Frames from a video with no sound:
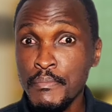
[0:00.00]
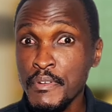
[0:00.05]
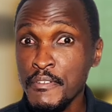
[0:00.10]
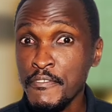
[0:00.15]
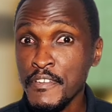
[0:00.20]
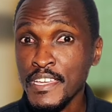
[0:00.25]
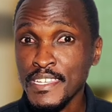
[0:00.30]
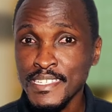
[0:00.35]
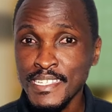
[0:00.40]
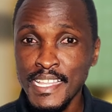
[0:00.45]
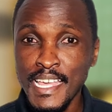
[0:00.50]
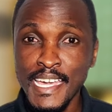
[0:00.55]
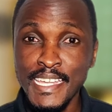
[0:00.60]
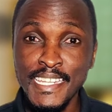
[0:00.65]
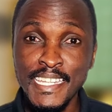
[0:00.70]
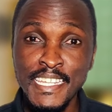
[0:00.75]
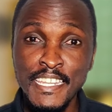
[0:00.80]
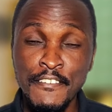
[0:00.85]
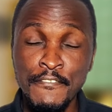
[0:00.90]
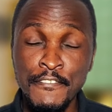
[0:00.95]
Previously, I
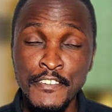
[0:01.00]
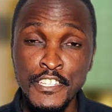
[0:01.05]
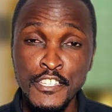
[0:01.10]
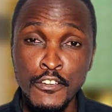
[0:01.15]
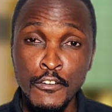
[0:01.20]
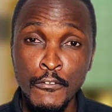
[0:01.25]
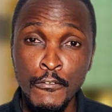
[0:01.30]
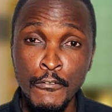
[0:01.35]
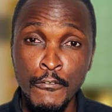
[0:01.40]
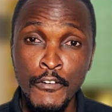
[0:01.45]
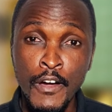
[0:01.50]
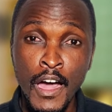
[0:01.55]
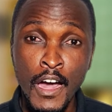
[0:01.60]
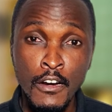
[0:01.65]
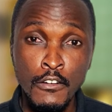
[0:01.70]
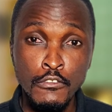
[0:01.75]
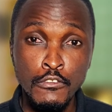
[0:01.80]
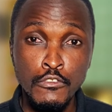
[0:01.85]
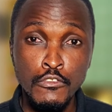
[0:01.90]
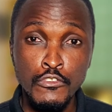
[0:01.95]
did a video of
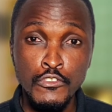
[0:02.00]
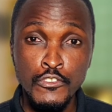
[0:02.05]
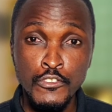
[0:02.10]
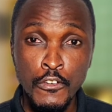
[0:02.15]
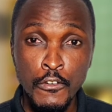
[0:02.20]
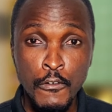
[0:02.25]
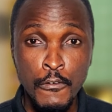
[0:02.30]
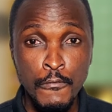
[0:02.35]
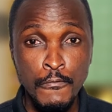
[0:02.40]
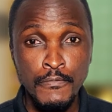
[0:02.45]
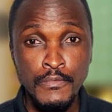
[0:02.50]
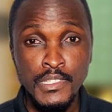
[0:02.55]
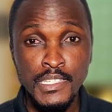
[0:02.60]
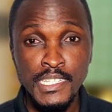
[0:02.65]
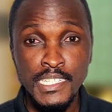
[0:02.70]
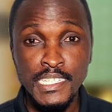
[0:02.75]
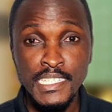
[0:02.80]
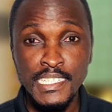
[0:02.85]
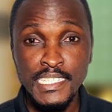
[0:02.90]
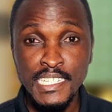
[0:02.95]
how to solve
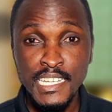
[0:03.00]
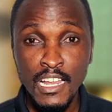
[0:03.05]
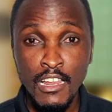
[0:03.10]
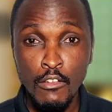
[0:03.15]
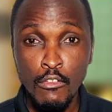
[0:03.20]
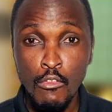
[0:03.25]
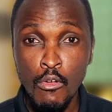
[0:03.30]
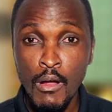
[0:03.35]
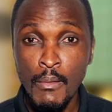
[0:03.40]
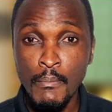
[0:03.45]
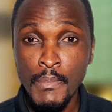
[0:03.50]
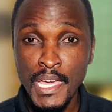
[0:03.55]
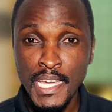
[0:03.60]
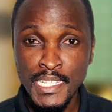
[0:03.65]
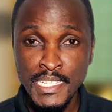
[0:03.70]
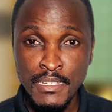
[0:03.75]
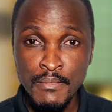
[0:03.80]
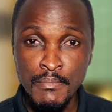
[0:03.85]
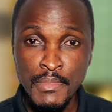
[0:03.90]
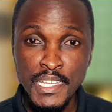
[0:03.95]
the Telegram
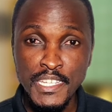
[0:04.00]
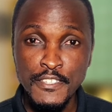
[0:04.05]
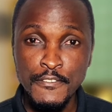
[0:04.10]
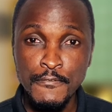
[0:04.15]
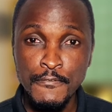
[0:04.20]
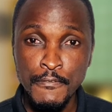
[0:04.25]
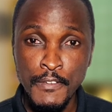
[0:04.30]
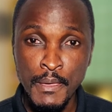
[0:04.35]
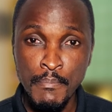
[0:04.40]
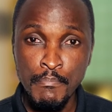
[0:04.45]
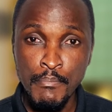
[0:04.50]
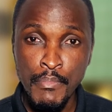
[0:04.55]
SMS fee